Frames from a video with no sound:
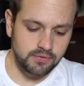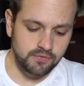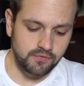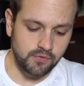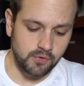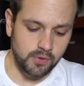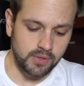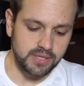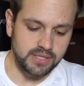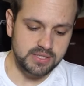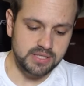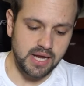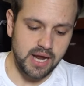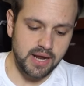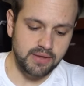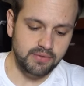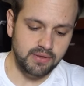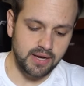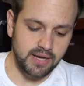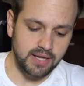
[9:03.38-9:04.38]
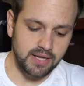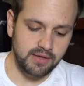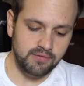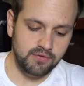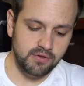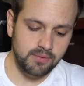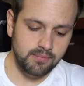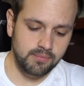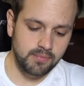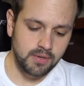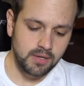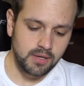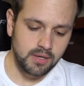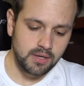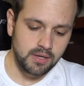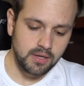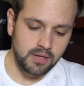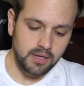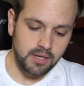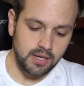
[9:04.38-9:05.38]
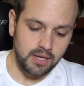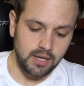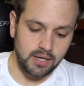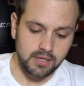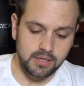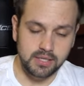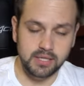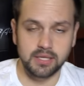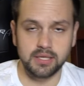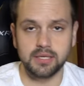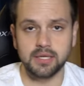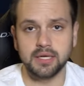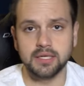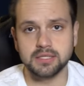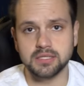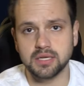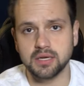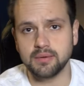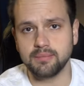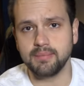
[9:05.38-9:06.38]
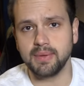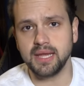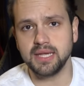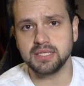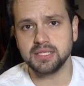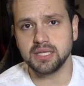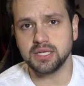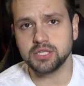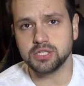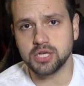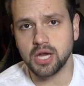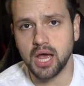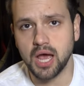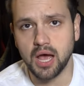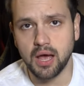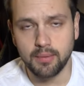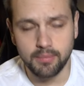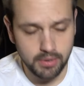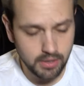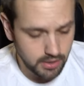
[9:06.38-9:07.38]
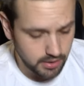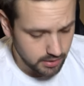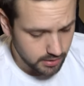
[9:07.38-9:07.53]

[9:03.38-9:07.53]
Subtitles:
for a design that I give him, and he does an amazing job